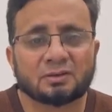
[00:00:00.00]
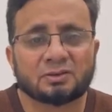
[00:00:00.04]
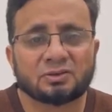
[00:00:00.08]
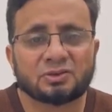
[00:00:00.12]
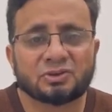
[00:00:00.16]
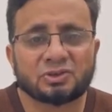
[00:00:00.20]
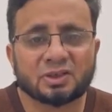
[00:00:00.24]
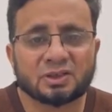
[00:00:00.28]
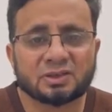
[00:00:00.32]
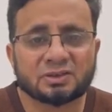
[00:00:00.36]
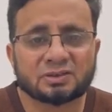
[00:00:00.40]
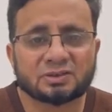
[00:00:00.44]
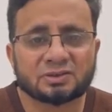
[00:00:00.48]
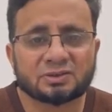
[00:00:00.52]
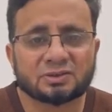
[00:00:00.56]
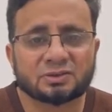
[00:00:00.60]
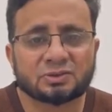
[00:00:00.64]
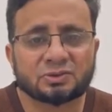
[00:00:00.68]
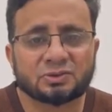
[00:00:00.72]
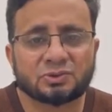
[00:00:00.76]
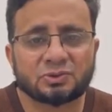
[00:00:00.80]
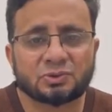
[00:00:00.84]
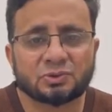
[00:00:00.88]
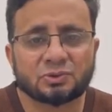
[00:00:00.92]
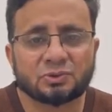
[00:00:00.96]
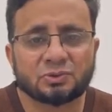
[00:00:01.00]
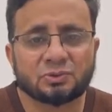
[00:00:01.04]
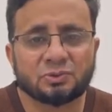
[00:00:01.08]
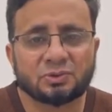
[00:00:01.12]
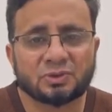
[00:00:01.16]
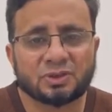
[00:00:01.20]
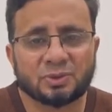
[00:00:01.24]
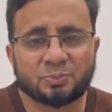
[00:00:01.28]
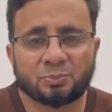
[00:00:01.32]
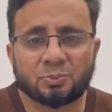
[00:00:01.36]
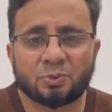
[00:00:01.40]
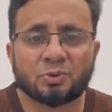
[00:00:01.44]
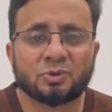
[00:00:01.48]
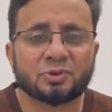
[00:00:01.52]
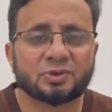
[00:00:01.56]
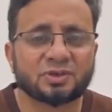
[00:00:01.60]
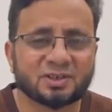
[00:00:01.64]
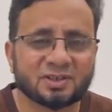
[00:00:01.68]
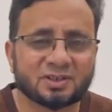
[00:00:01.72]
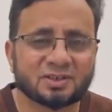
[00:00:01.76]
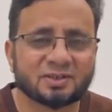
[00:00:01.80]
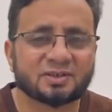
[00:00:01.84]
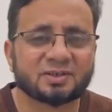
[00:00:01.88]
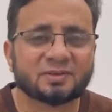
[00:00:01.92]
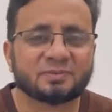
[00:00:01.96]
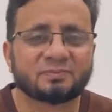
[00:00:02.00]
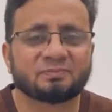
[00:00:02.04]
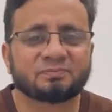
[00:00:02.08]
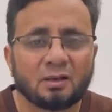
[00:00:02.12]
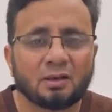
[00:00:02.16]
just to report it.